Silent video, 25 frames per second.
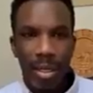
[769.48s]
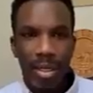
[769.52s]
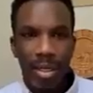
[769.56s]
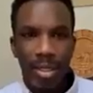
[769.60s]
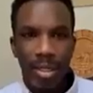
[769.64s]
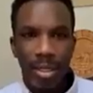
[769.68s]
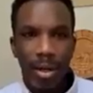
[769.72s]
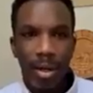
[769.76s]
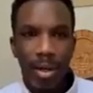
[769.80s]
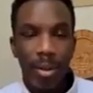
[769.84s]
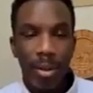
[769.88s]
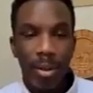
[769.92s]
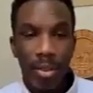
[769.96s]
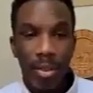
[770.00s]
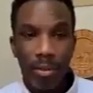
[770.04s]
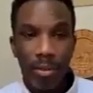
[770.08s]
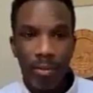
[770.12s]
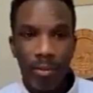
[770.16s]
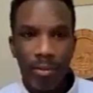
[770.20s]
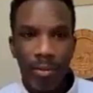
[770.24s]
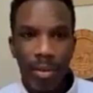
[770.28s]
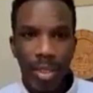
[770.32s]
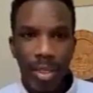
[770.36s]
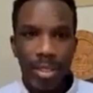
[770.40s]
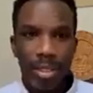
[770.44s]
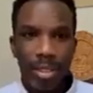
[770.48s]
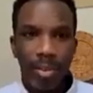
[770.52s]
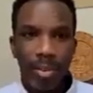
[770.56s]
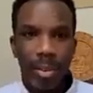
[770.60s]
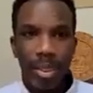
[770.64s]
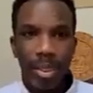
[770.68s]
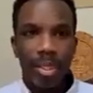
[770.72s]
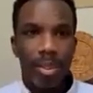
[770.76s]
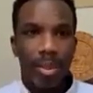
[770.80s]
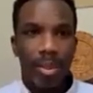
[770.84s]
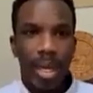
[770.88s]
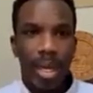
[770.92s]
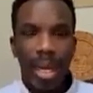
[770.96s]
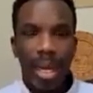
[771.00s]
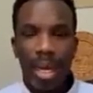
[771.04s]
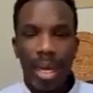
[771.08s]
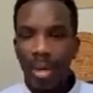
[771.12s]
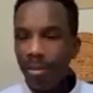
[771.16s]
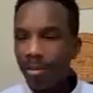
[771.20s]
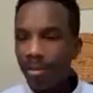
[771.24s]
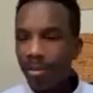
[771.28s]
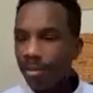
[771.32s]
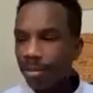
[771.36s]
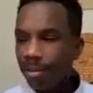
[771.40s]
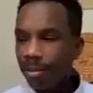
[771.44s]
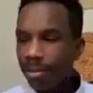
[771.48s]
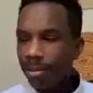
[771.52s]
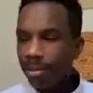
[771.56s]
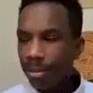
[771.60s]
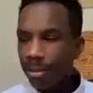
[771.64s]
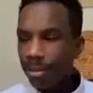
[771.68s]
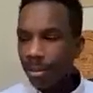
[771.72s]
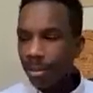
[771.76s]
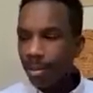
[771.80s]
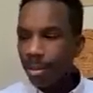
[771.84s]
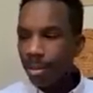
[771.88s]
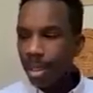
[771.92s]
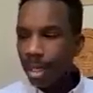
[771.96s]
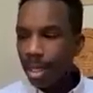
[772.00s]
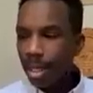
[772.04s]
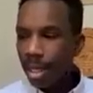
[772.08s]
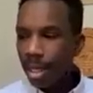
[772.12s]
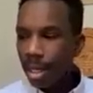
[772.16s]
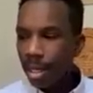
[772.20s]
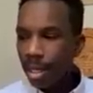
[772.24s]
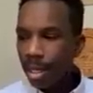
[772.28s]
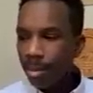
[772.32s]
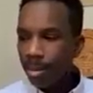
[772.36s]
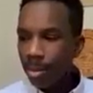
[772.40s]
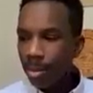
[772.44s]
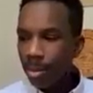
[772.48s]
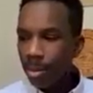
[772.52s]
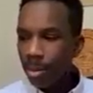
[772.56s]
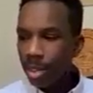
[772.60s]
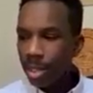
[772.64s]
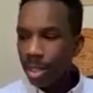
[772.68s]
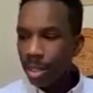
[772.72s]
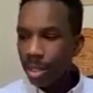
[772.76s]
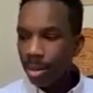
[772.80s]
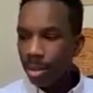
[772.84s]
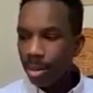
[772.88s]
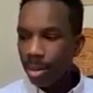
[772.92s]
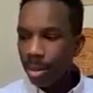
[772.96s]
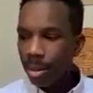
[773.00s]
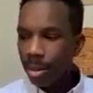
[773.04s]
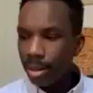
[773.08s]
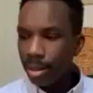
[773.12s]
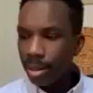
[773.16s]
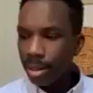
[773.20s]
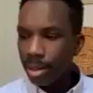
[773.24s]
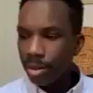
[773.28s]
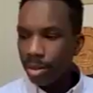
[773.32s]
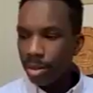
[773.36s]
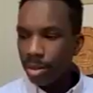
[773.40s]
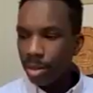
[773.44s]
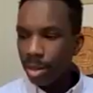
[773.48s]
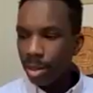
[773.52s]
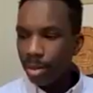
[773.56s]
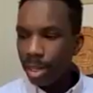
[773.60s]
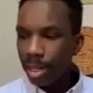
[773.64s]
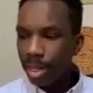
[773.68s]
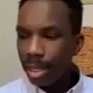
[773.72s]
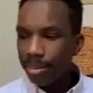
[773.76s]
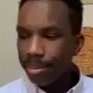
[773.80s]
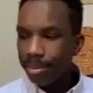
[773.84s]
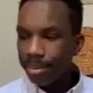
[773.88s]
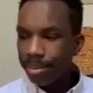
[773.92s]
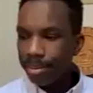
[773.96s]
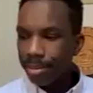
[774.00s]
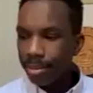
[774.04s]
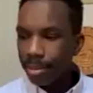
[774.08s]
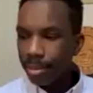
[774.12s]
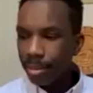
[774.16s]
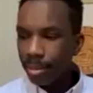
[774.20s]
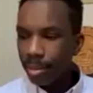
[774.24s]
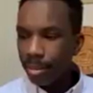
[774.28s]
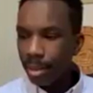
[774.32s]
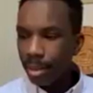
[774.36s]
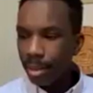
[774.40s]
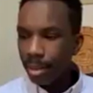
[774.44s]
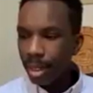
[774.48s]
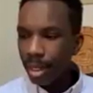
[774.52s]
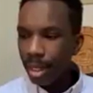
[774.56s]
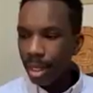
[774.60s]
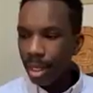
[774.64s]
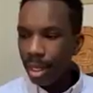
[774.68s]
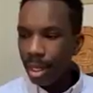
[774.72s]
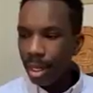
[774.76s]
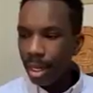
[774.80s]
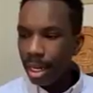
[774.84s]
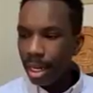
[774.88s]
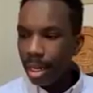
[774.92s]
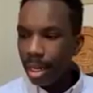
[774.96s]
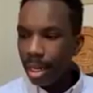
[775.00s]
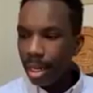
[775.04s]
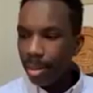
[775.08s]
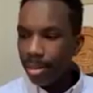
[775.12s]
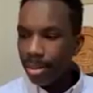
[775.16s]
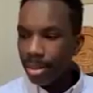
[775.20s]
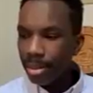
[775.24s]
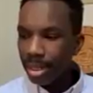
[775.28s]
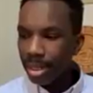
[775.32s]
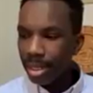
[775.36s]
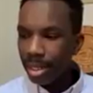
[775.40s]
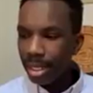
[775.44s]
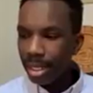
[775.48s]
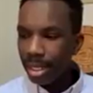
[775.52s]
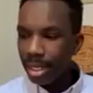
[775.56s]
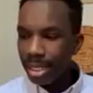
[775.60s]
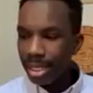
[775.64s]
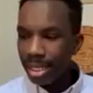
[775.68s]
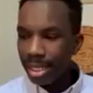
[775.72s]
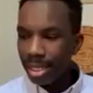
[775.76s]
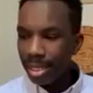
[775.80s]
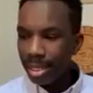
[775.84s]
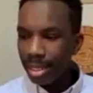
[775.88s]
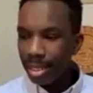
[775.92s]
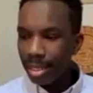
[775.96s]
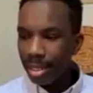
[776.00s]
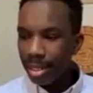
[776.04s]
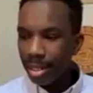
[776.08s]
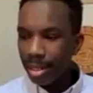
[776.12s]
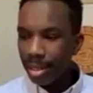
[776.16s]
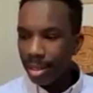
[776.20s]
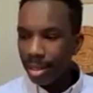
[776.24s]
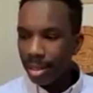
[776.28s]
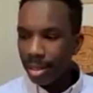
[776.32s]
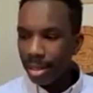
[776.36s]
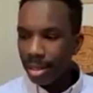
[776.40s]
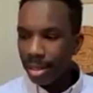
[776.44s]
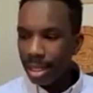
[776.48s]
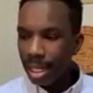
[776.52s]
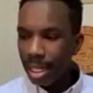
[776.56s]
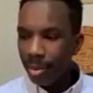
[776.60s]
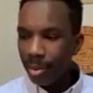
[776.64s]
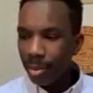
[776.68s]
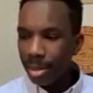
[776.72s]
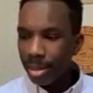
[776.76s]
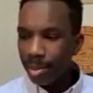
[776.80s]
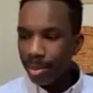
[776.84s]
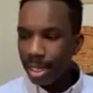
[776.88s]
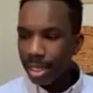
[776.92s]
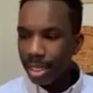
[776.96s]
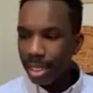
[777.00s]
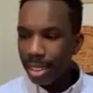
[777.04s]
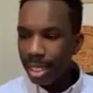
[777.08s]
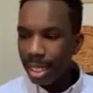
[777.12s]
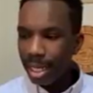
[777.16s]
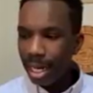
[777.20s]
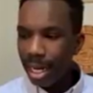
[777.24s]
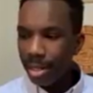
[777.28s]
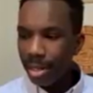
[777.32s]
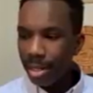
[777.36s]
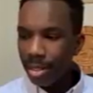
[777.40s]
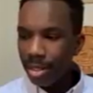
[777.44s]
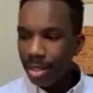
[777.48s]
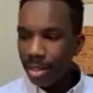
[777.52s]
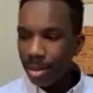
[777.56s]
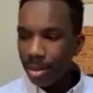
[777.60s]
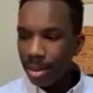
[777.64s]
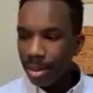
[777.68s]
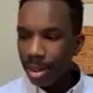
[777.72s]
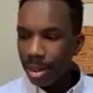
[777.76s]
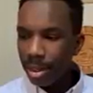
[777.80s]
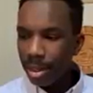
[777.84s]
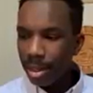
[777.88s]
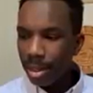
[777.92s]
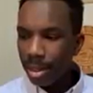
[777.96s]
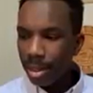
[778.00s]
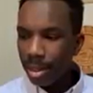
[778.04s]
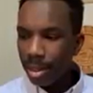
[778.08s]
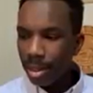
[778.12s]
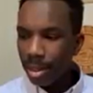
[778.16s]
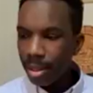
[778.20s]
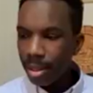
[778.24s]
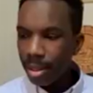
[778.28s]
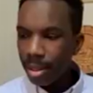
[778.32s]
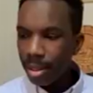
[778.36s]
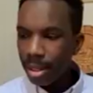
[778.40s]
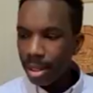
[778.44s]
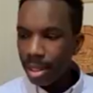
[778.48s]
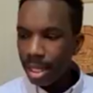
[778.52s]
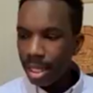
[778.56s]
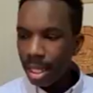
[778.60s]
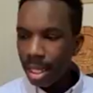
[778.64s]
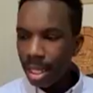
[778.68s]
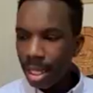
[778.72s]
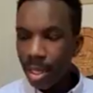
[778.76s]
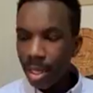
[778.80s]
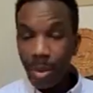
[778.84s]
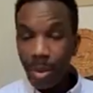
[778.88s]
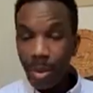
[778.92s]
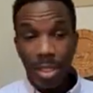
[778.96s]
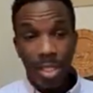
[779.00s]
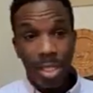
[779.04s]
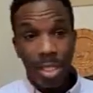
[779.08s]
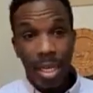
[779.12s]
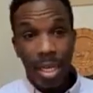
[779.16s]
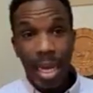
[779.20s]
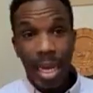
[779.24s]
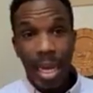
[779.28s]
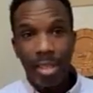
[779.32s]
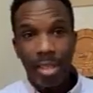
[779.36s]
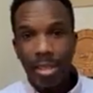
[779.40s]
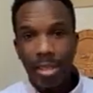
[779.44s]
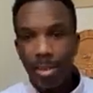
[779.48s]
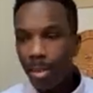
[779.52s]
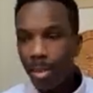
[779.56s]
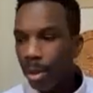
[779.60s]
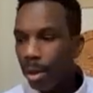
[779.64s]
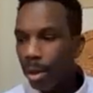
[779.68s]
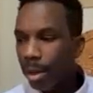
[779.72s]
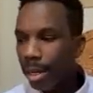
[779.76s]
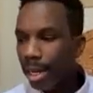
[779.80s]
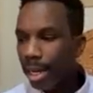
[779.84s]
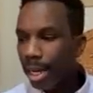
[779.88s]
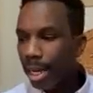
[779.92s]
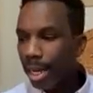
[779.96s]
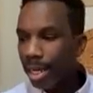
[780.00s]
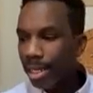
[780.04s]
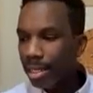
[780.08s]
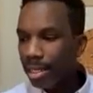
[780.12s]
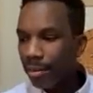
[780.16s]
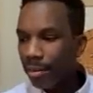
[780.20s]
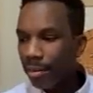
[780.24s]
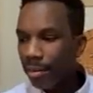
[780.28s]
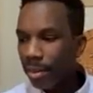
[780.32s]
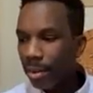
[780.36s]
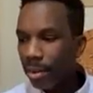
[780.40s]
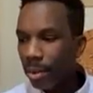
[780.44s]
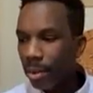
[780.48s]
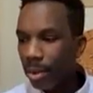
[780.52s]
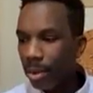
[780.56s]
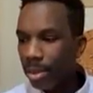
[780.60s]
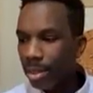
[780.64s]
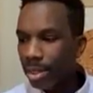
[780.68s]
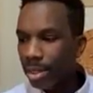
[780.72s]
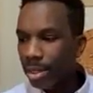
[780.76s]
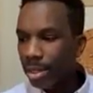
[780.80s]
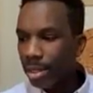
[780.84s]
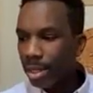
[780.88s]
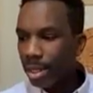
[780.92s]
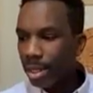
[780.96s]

common fears that we do have, which I'll talk about. So that was basically how to. There's another question here: how to block negative thoughts.